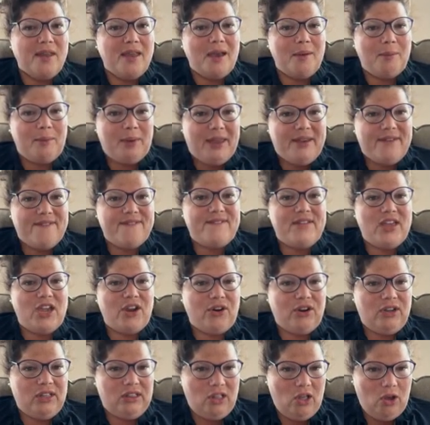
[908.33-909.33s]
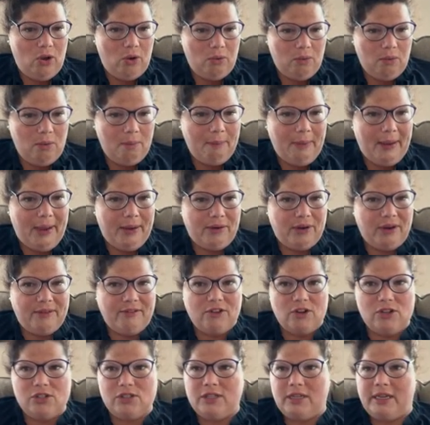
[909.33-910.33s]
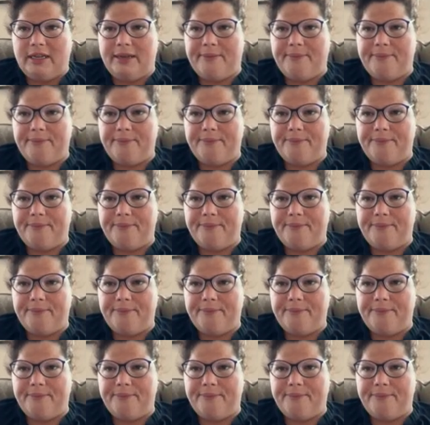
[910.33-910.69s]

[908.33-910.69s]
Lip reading: And we have very low biodiversity.